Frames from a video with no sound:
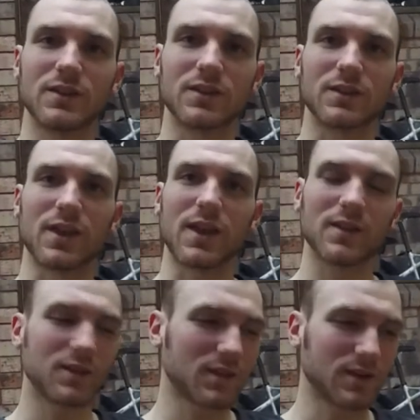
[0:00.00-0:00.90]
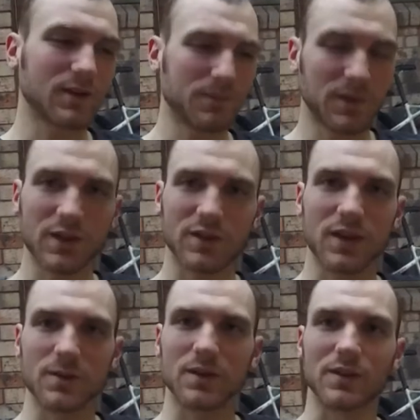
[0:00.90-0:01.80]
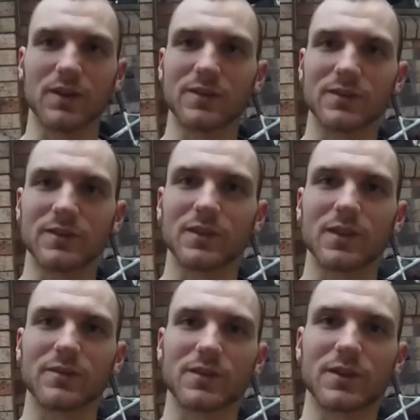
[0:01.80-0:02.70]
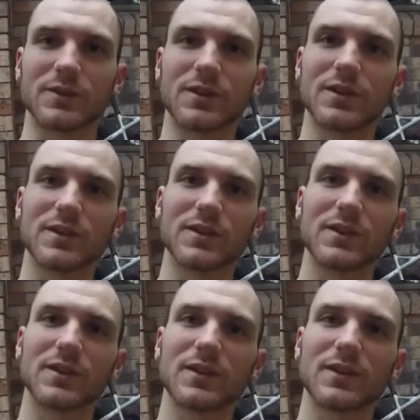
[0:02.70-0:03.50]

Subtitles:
So that's something different that I've noticed.